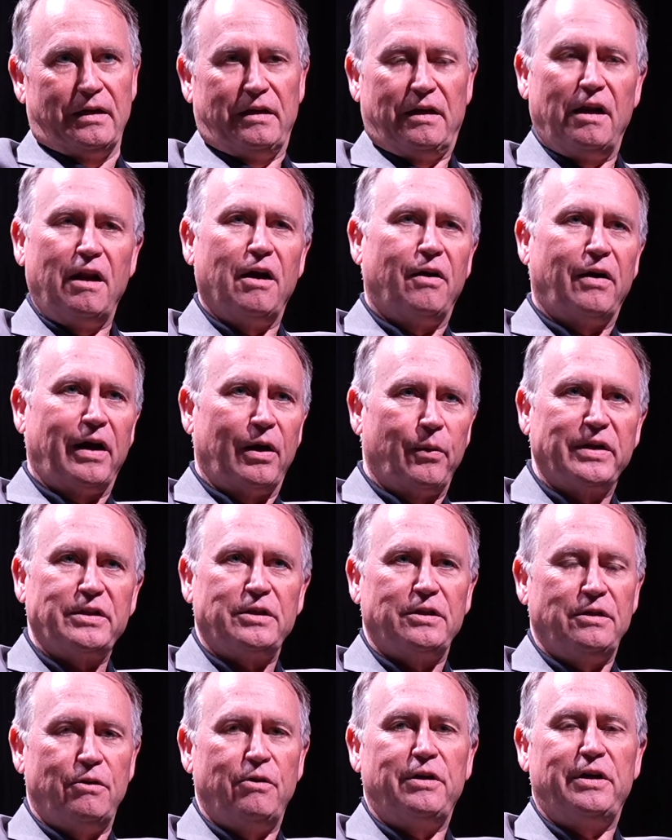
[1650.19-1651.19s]
you know, I went
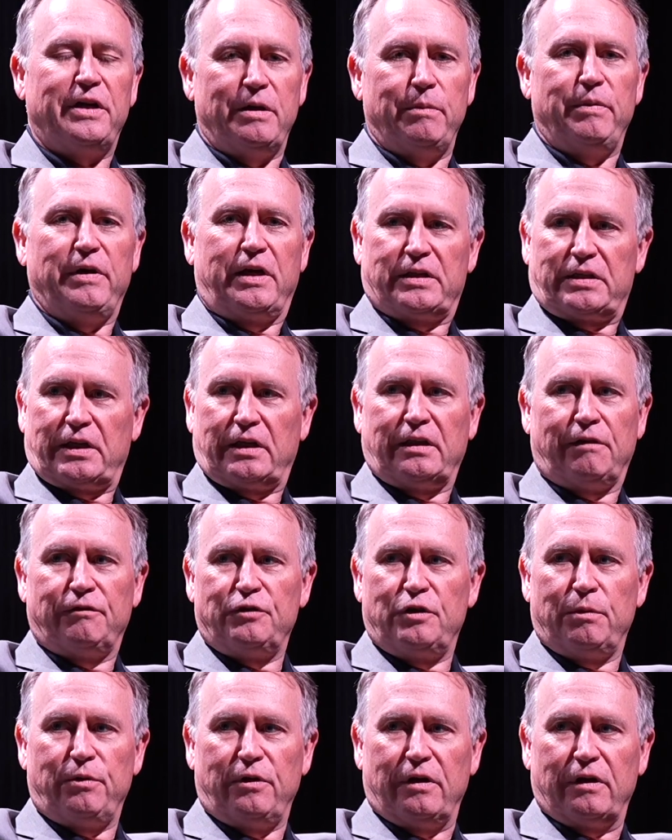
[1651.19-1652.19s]
to Unity because I
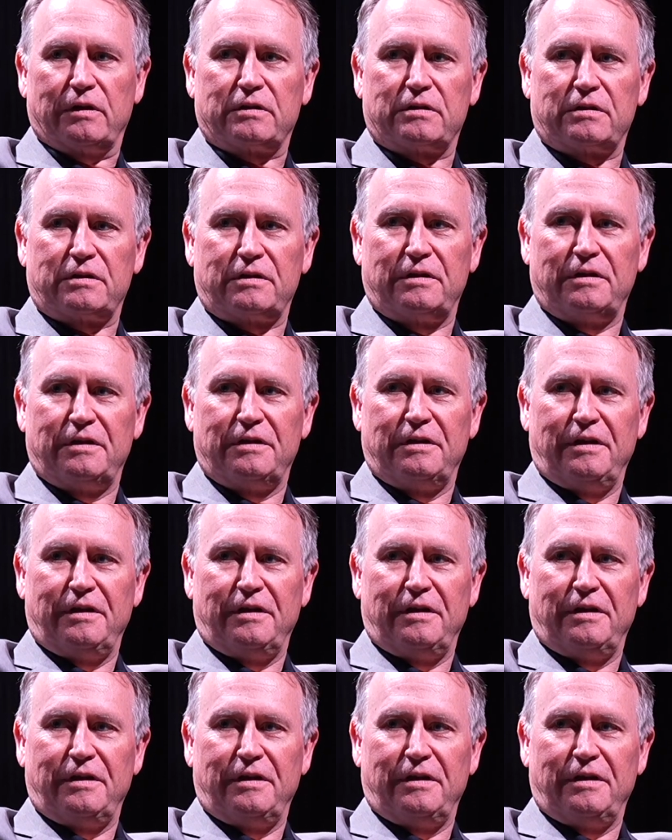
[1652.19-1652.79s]
loved your books,